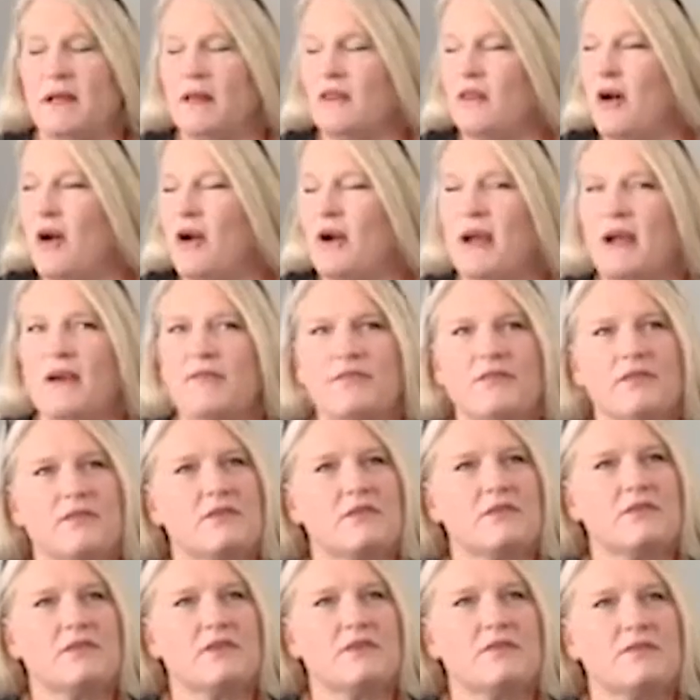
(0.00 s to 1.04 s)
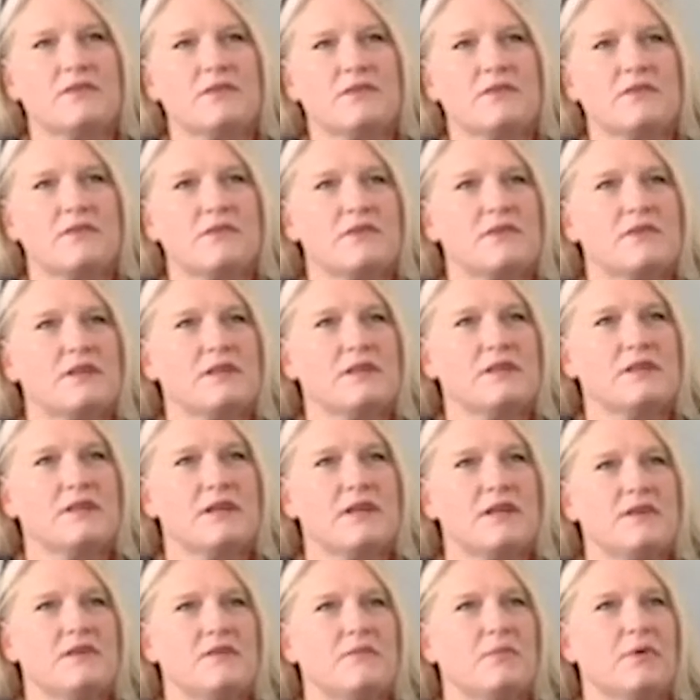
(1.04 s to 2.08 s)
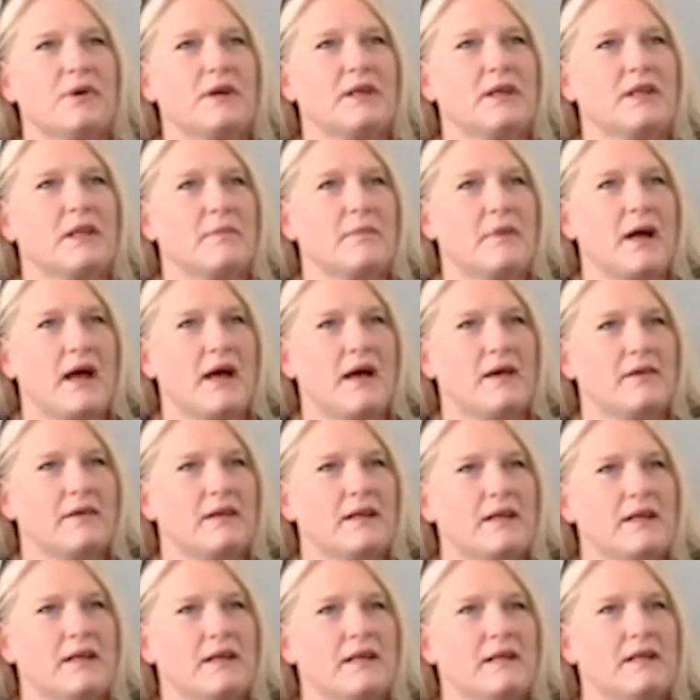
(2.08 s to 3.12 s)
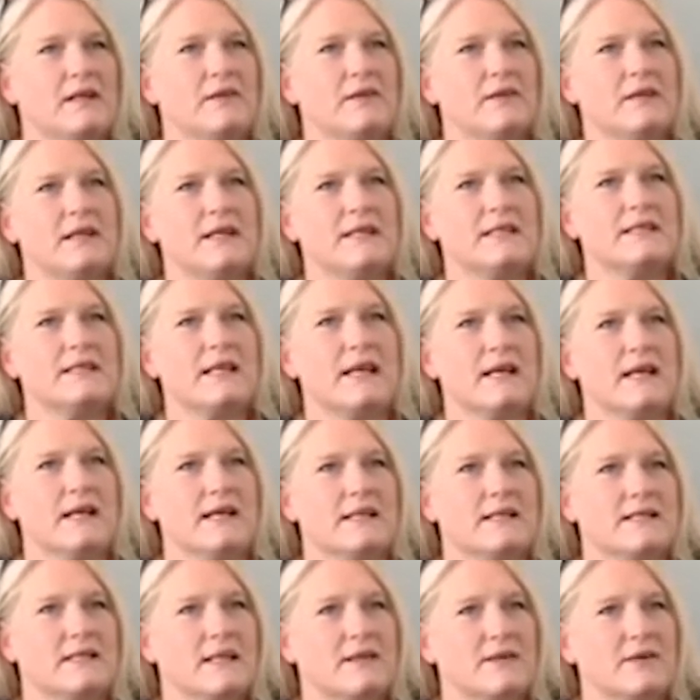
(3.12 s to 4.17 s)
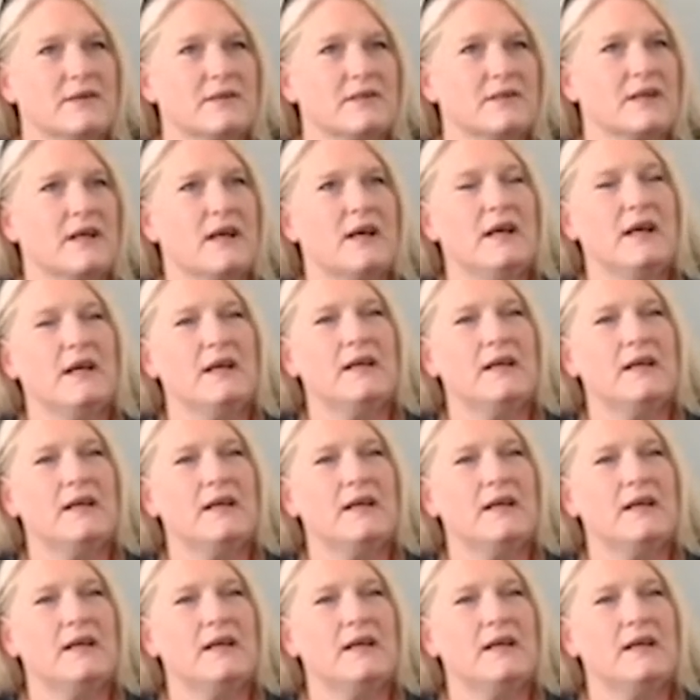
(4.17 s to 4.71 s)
Long after their services are discontinued, bringing them holiday goodies and dinners.